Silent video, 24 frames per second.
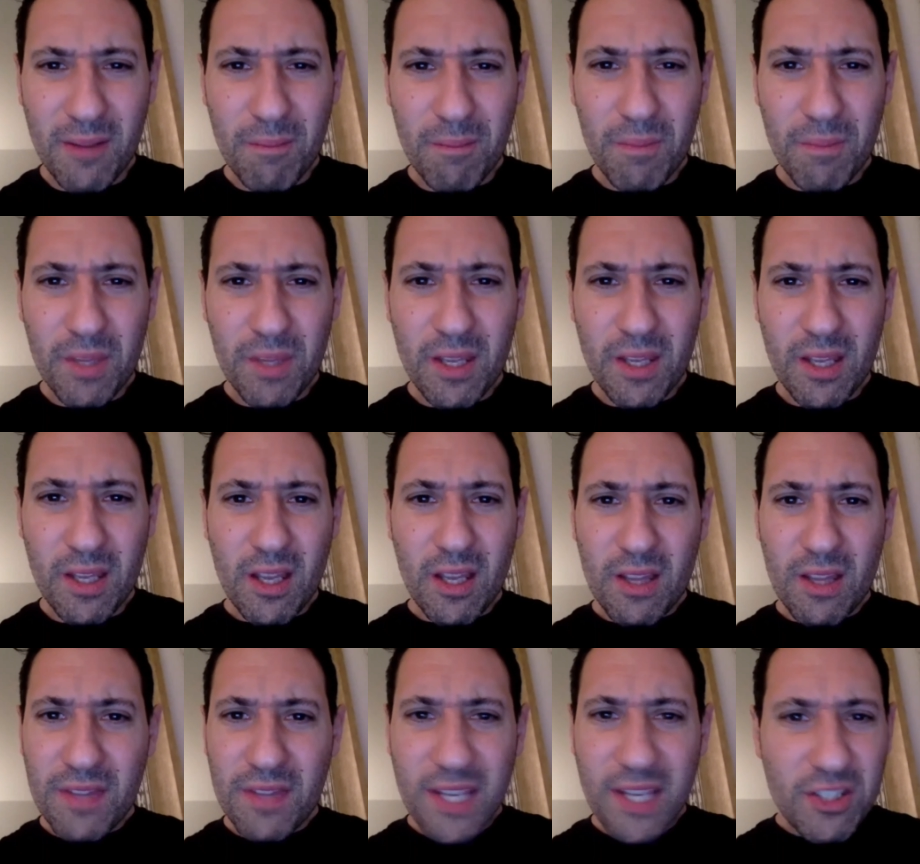Mm.
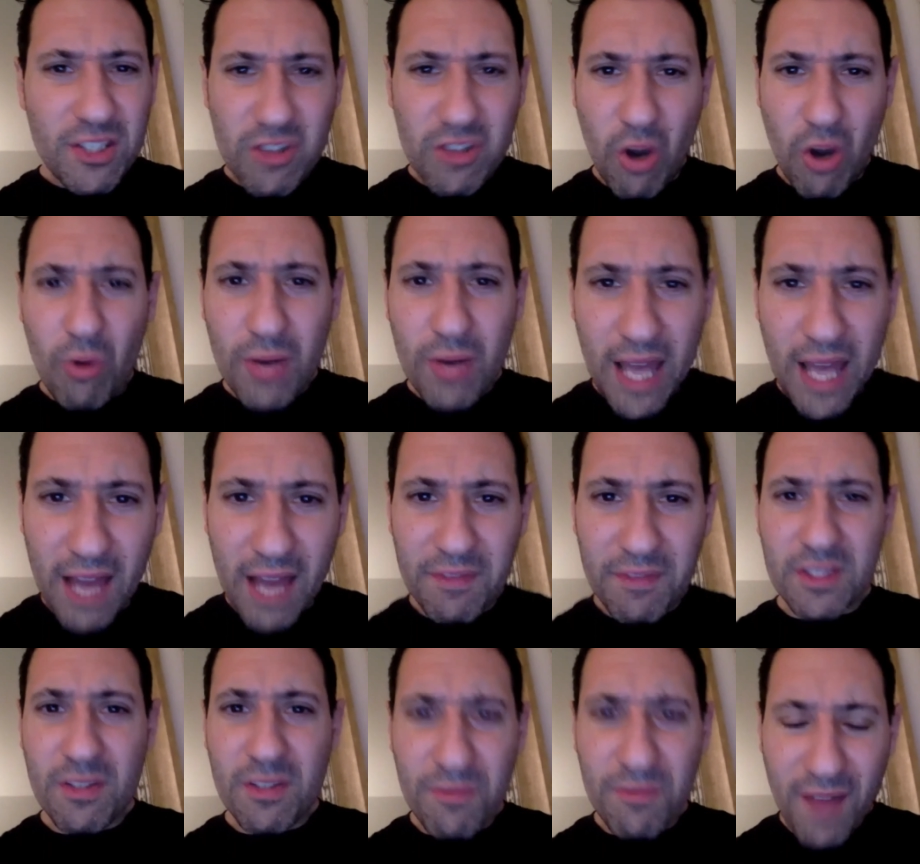They don't have to
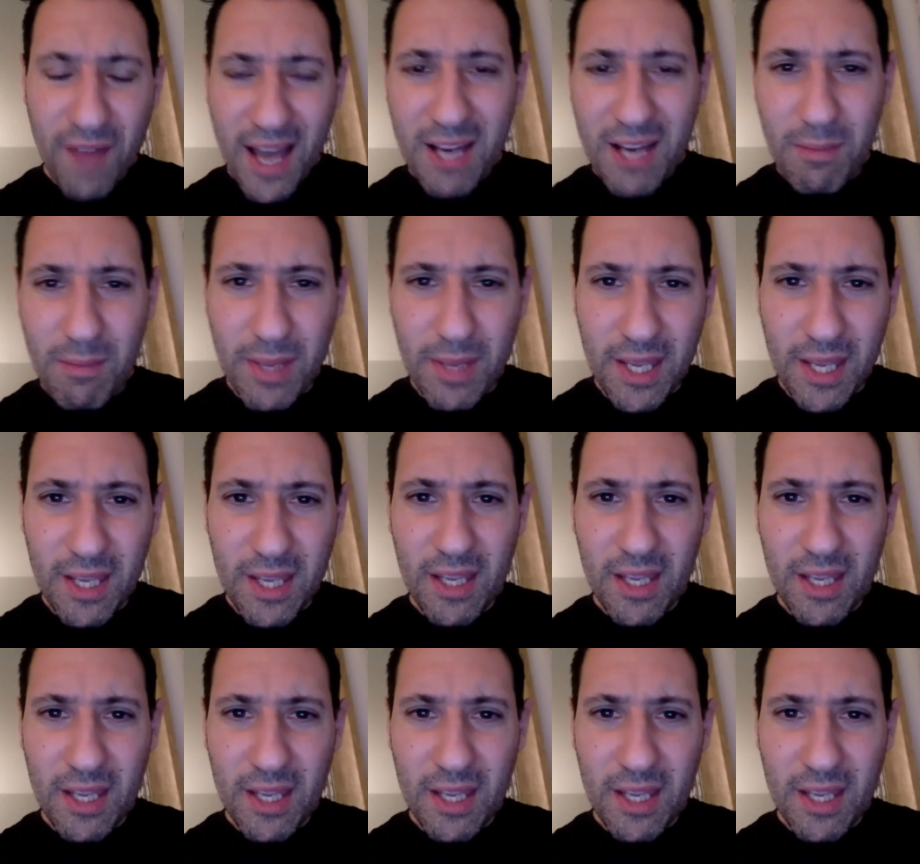define me.